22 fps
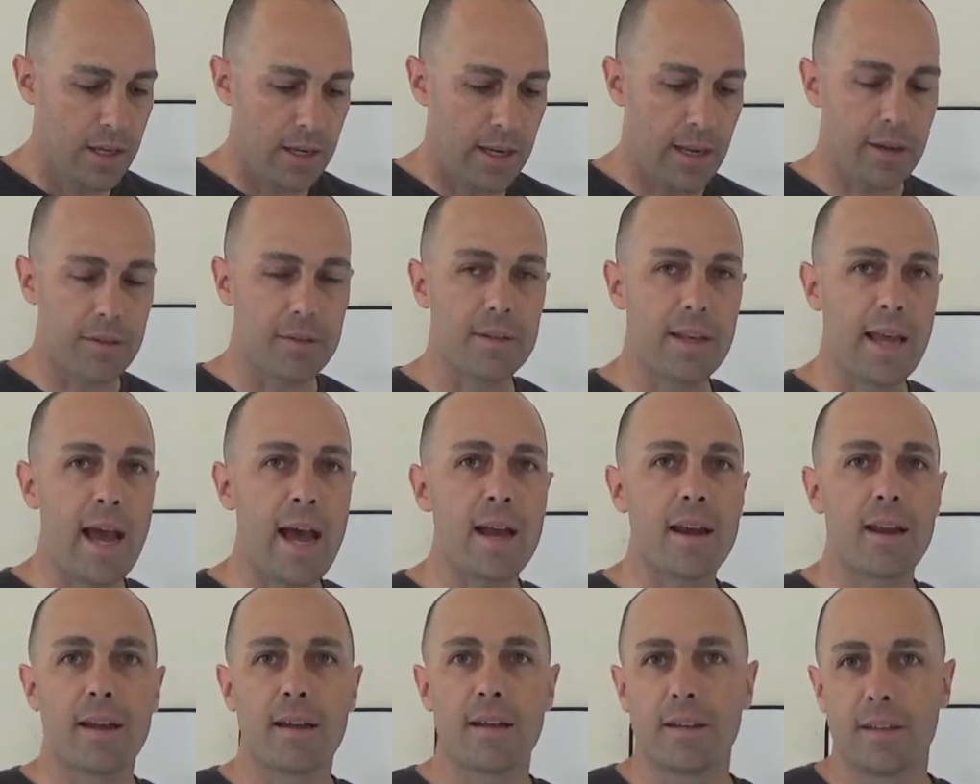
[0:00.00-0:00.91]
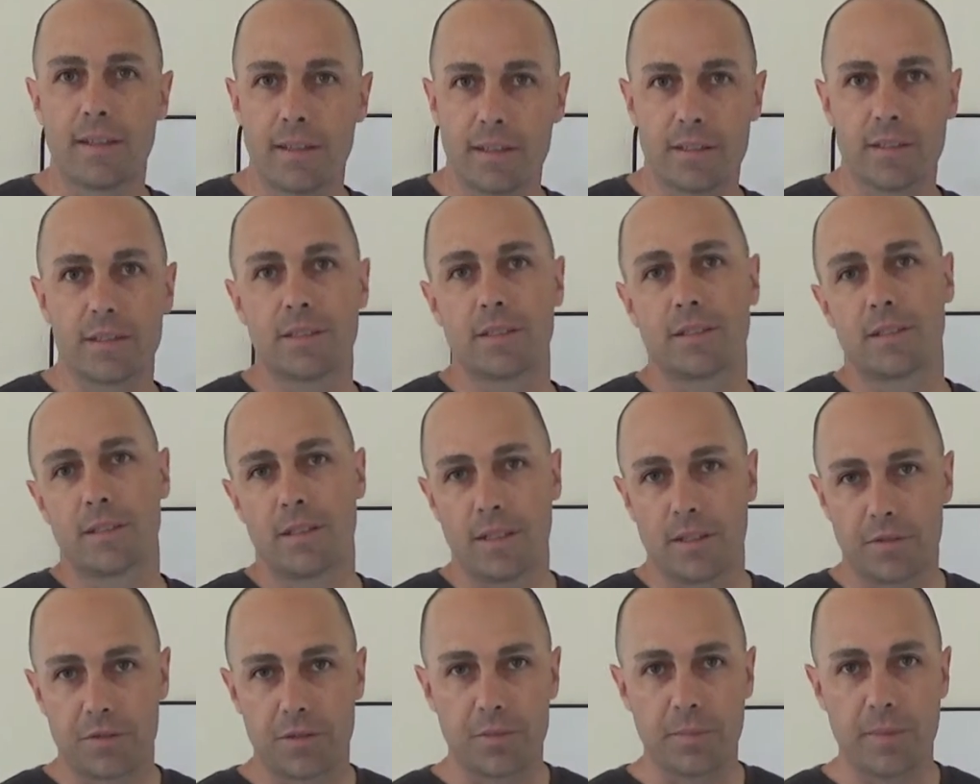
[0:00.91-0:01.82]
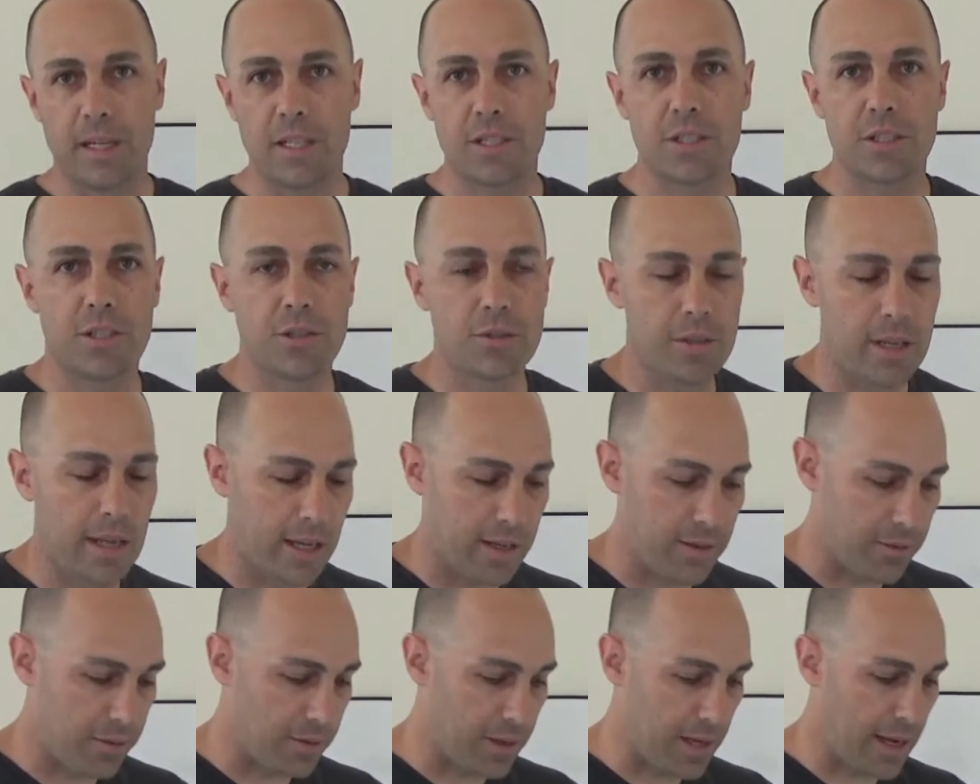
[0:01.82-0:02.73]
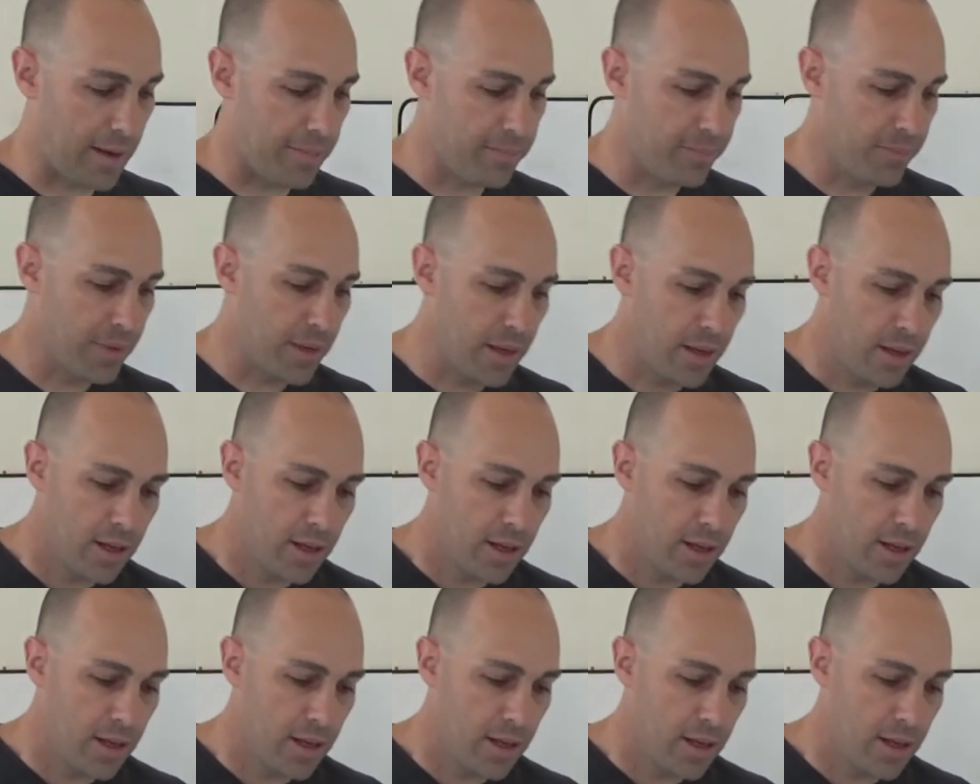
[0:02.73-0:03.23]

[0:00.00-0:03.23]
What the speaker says: Now, data is the information you gain, okay?